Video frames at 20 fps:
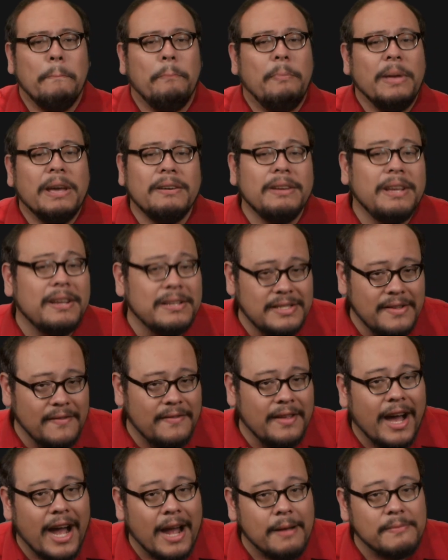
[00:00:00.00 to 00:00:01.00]
billions of
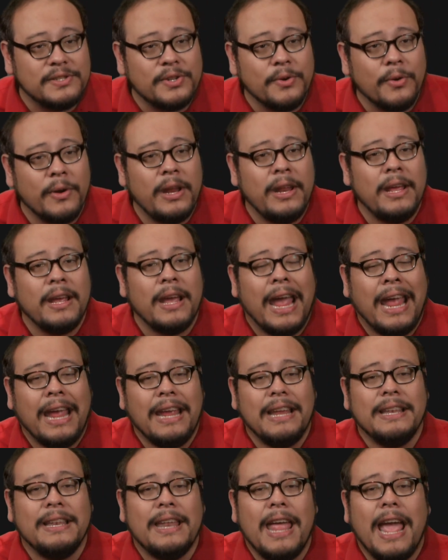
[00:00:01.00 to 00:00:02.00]
times, creating
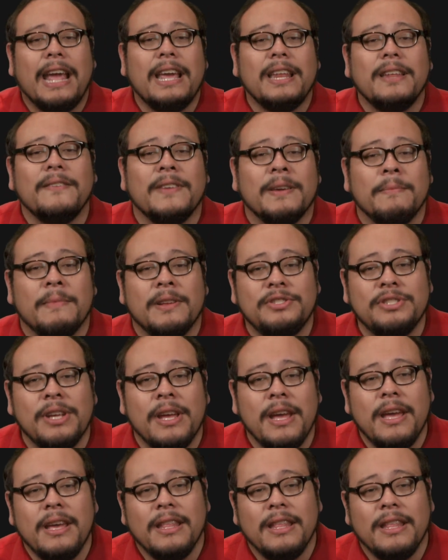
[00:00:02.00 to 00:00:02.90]
a negative image